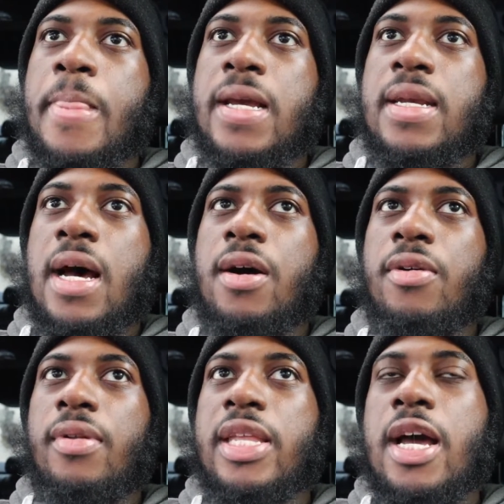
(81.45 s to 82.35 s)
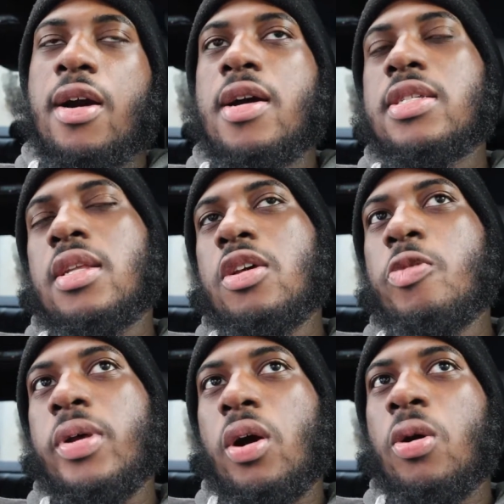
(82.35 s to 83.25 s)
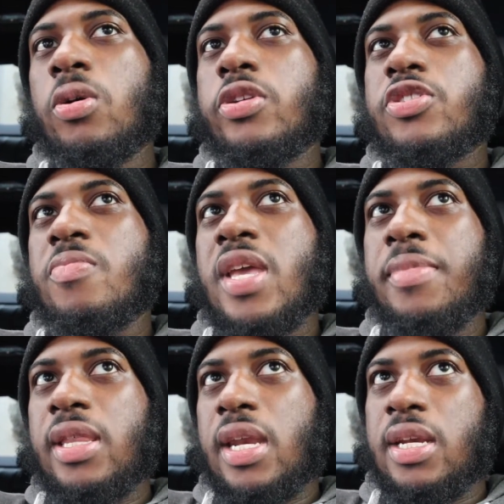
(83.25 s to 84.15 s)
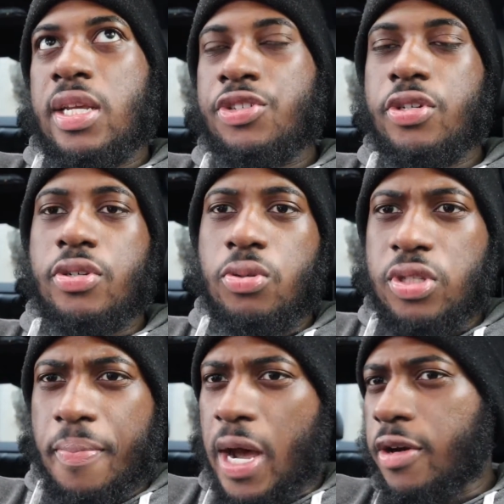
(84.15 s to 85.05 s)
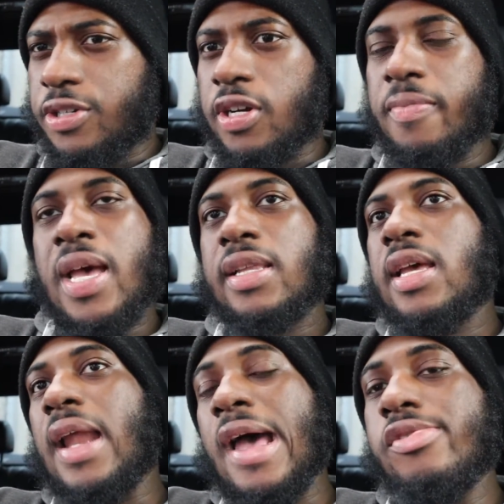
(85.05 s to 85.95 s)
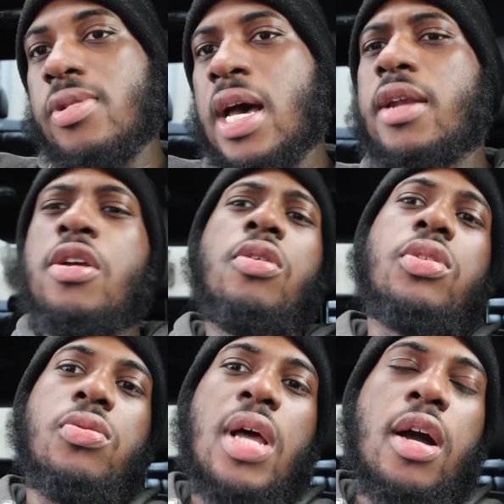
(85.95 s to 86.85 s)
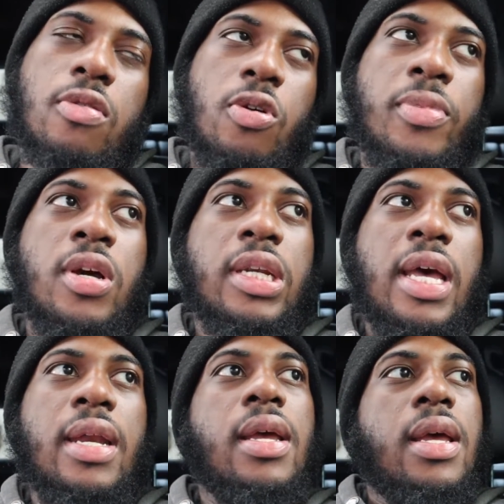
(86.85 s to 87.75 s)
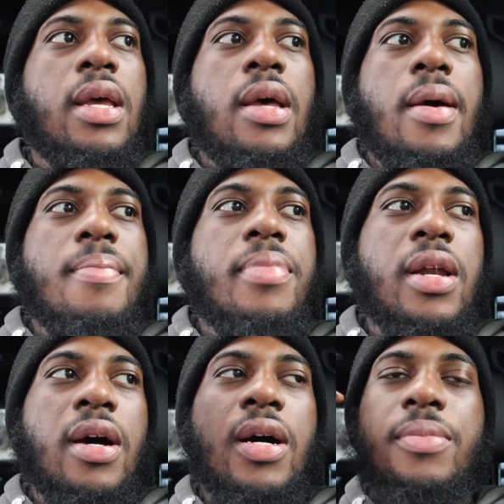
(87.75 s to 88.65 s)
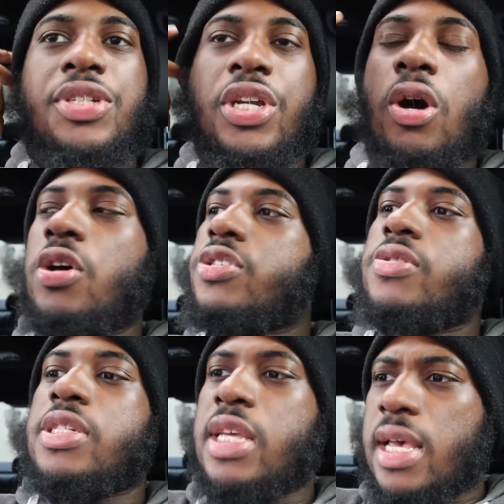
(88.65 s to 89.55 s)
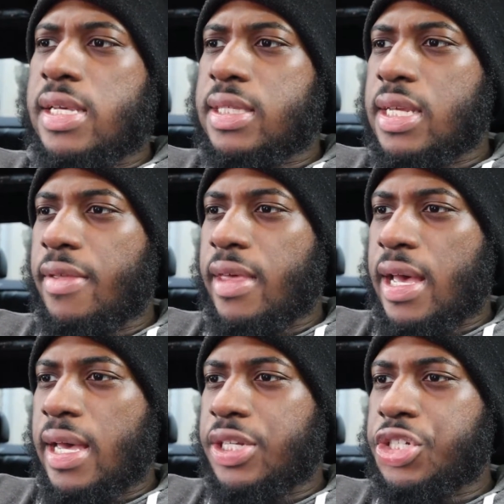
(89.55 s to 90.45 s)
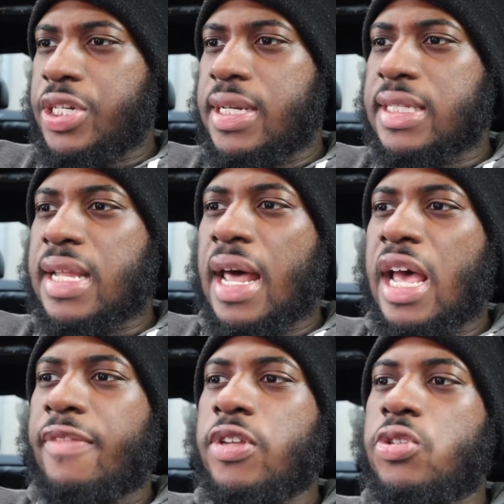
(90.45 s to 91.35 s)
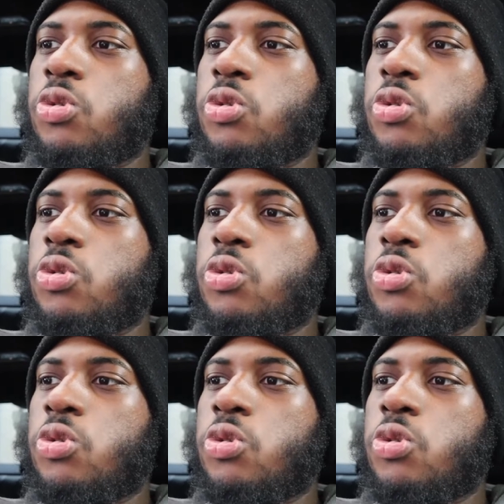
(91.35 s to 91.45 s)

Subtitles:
Now that car is a little bit older, so maybe they didn't introduce the power trunk back then. I do not know. Do not quote me on that. But she also says that she does not have the